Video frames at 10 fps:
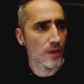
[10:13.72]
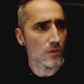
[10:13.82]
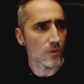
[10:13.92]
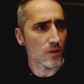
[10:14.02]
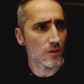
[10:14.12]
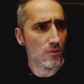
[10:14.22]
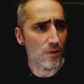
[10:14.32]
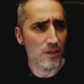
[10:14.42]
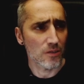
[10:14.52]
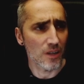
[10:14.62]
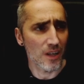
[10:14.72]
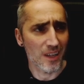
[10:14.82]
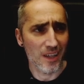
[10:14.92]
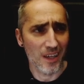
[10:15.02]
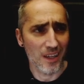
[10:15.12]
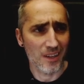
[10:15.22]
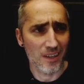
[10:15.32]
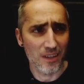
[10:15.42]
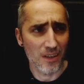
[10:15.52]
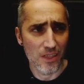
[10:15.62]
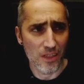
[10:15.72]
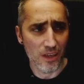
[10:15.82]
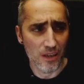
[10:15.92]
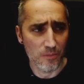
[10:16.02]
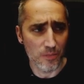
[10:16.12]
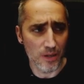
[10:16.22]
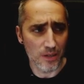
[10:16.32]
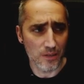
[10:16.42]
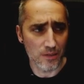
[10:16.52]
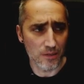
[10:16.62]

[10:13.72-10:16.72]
Really strange that I can't hear a thing, but